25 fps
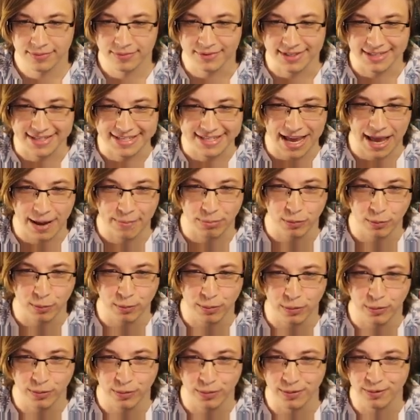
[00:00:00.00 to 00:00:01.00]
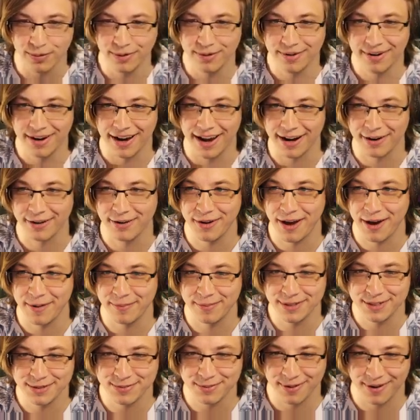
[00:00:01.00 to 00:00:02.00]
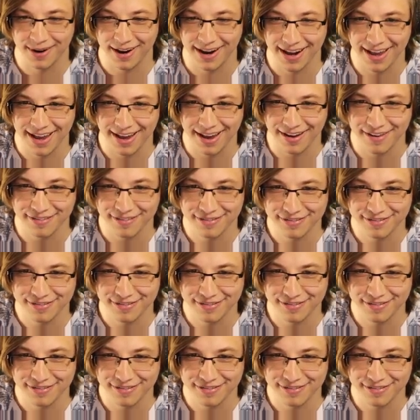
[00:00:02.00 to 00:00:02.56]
Dababoo. I don't know how much more I have.